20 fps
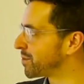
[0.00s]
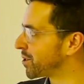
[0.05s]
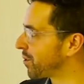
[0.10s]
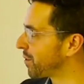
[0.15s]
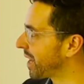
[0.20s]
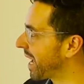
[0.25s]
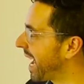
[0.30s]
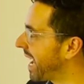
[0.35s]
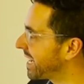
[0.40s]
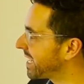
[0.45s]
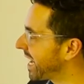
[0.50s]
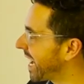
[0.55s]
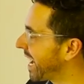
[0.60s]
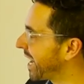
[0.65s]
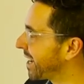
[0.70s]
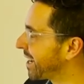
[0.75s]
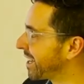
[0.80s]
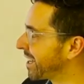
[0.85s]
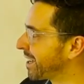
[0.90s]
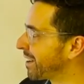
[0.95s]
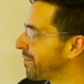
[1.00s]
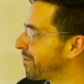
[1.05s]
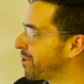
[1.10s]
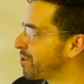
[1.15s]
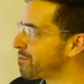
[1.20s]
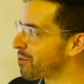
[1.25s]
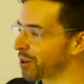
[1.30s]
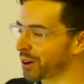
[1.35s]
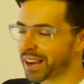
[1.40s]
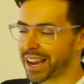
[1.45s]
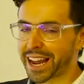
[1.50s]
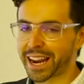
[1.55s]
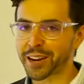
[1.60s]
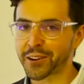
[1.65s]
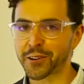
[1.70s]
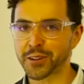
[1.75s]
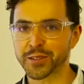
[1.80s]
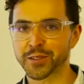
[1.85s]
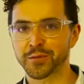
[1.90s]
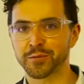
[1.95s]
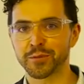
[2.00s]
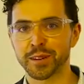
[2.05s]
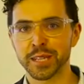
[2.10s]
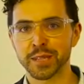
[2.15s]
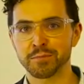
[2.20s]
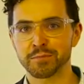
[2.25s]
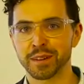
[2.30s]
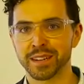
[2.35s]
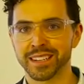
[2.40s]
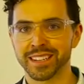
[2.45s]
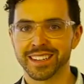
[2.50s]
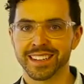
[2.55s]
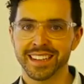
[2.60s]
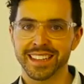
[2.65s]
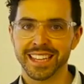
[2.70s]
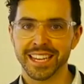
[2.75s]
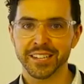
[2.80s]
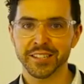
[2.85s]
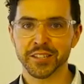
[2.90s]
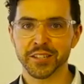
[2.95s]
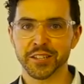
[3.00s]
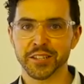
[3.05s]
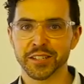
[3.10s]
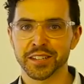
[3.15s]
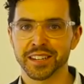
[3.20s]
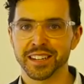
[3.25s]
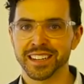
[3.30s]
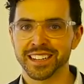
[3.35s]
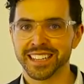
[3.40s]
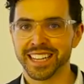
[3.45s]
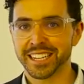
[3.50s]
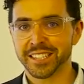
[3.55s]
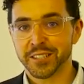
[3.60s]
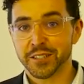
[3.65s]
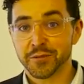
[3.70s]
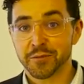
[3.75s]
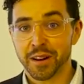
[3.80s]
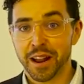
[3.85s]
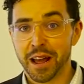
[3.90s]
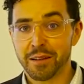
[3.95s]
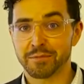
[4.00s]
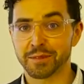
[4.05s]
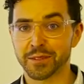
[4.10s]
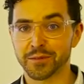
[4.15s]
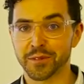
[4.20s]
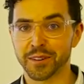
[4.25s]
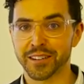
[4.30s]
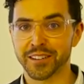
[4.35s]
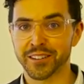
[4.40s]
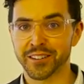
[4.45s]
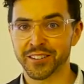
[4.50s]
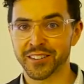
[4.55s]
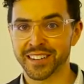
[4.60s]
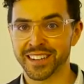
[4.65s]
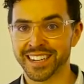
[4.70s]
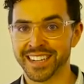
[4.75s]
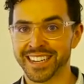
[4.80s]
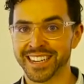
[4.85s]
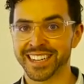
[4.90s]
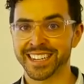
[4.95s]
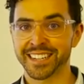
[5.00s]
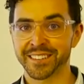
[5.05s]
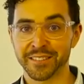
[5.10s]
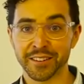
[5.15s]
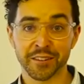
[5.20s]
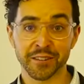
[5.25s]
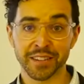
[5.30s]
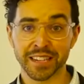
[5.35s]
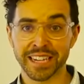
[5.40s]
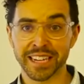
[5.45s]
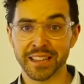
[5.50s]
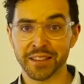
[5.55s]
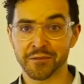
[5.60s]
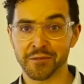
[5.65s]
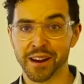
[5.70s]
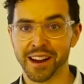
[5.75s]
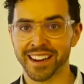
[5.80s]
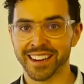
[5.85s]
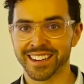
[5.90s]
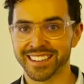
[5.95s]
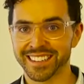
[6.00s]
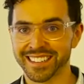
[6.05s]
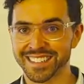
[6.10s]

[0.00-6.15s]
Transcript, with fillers: So they had to add a, a, few more categories from us, but that's just, that's just what happens when you're, uh, when you're leading the way.